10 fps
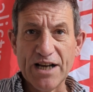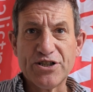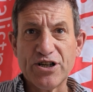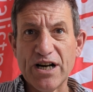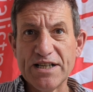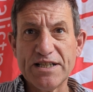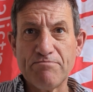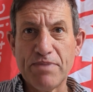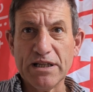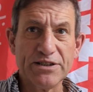had tried to
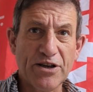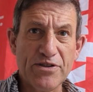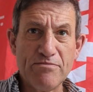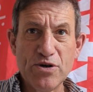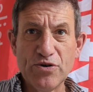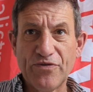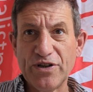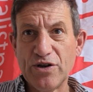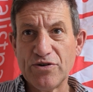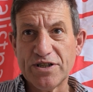build on the mood for
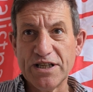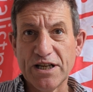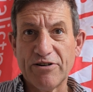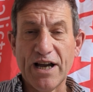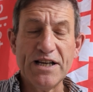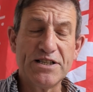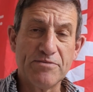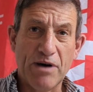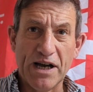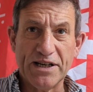unity
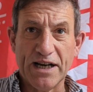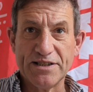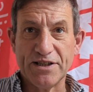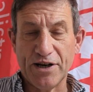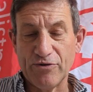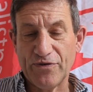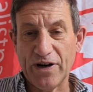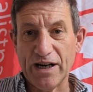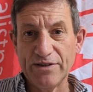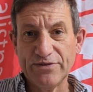created by
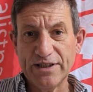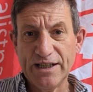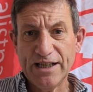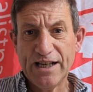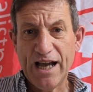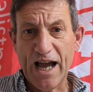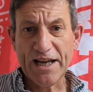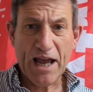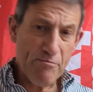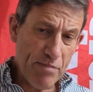1905
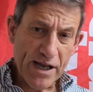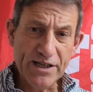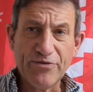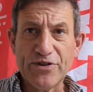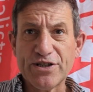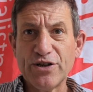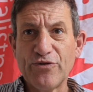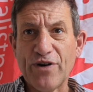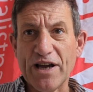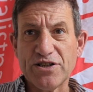and campaigned for the two
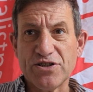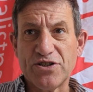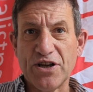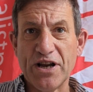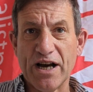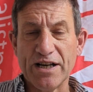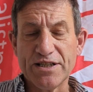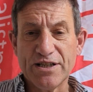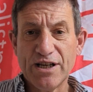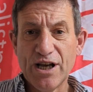factions to
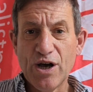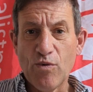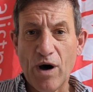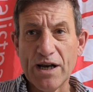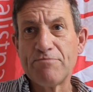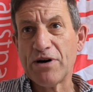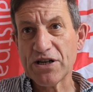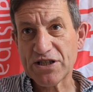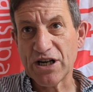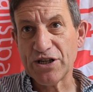unite, while he
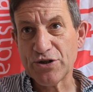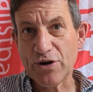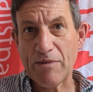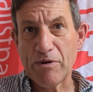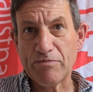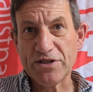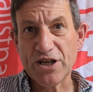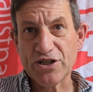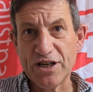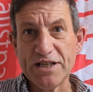personally took up a
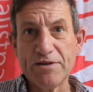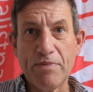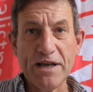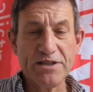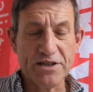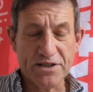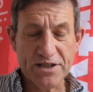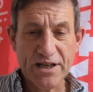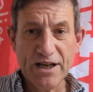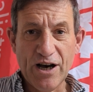position
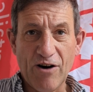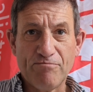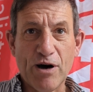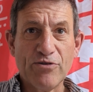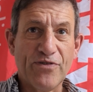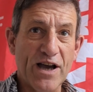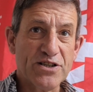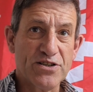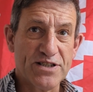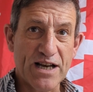independent of both
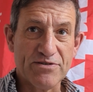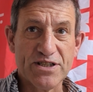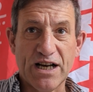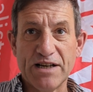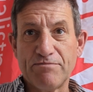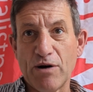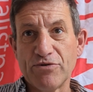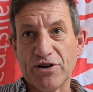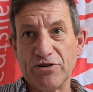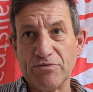factions outside
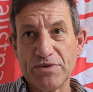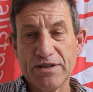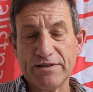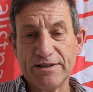both groups.